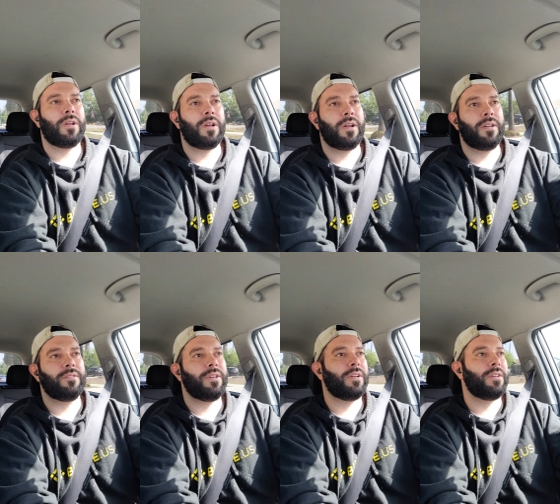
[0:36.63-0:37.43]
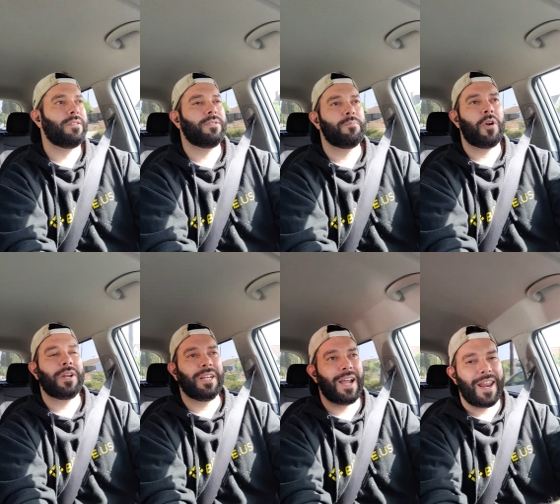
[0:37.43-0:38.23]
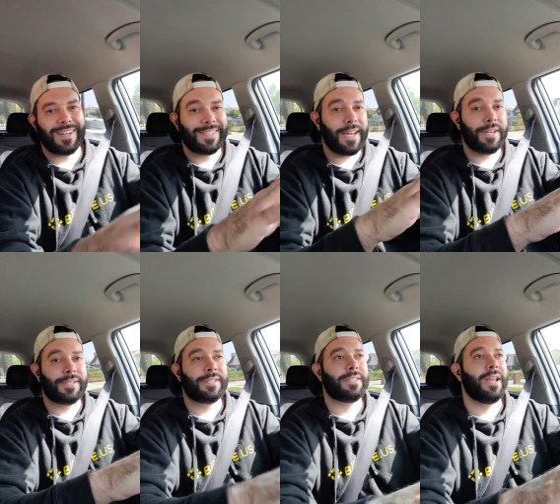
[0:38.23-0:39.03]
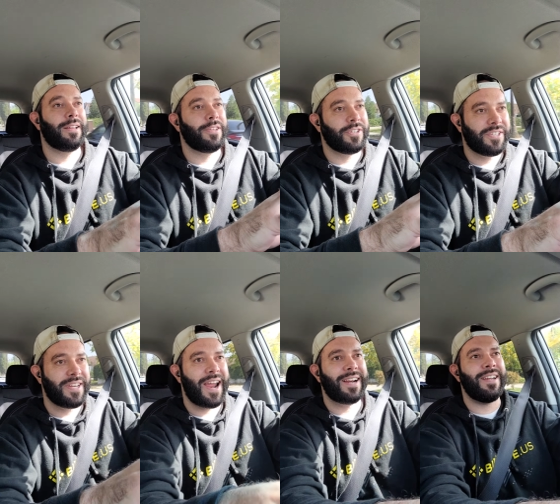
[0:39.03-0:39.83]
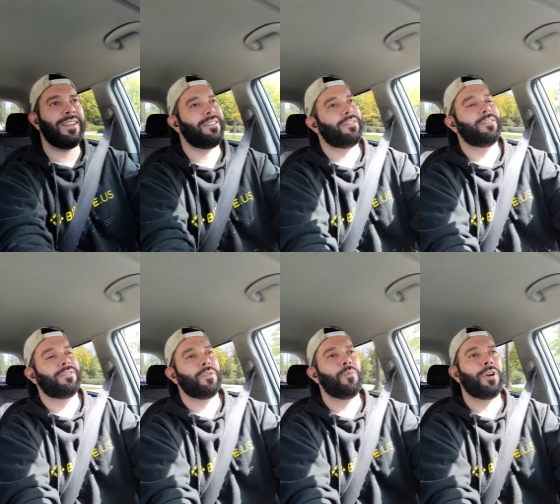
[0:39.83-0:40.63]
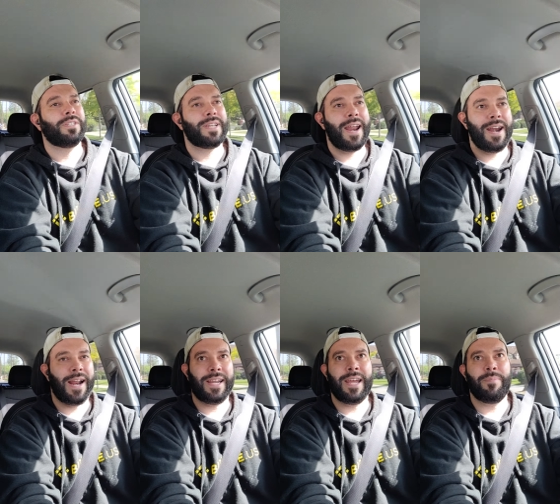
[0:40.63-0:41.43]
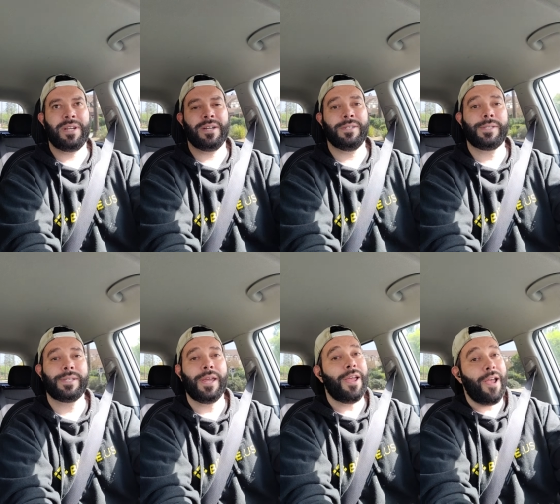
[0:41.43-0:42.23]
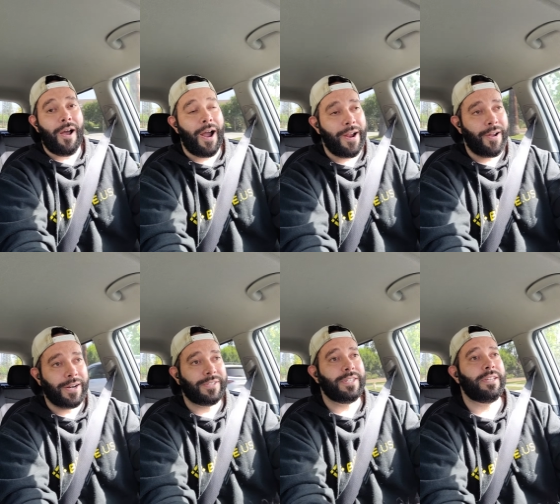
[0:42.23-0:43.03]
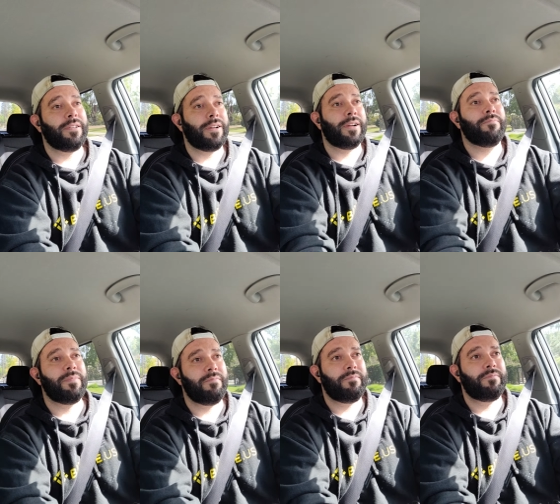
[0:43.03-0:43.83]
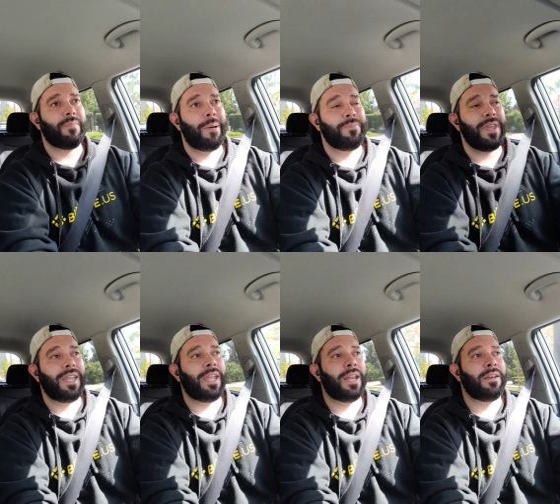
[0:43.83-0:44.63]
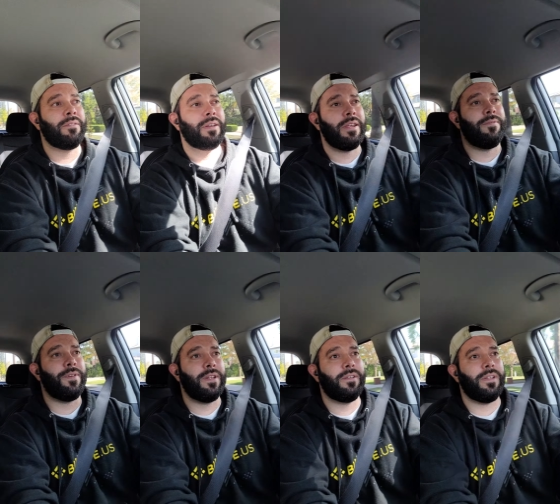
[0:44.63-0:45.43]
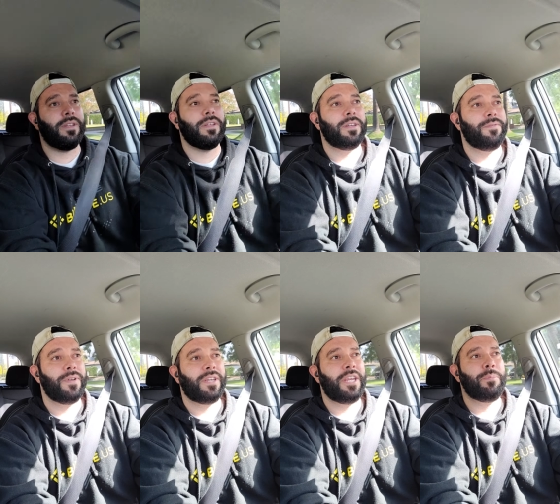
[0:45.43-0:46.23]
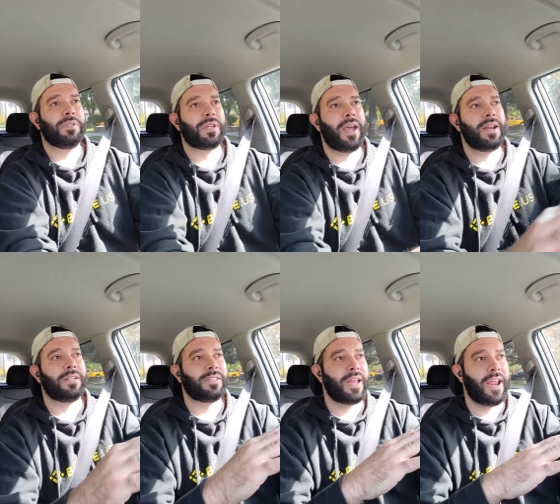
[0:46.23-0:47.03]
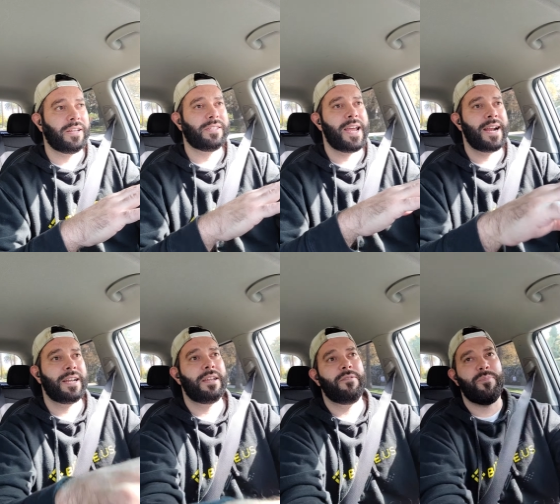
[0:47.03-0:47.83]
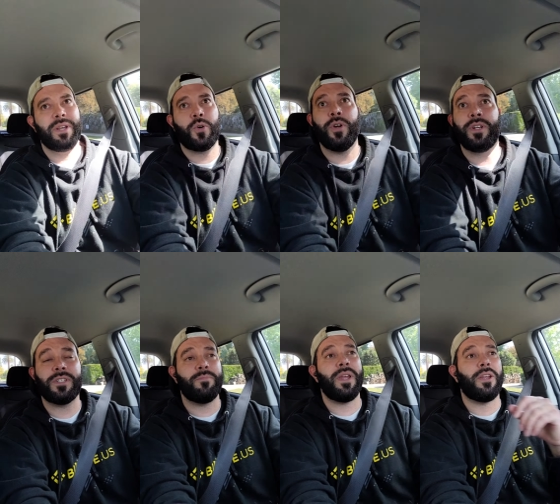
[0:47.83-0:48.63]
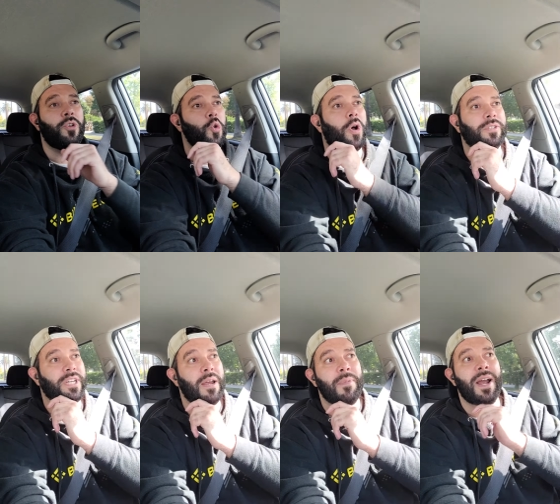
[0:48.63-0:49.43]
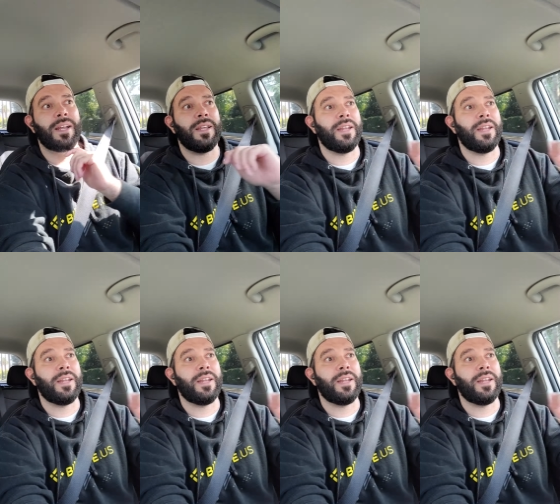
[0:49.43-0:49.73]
uh, uh, the market kind of stays a little stagnant, the, the more excited I get because I honestly, uh, I'm thinking if it if it keeps kind of staying stagnant, if Bitcoin doesn't make a new all-time high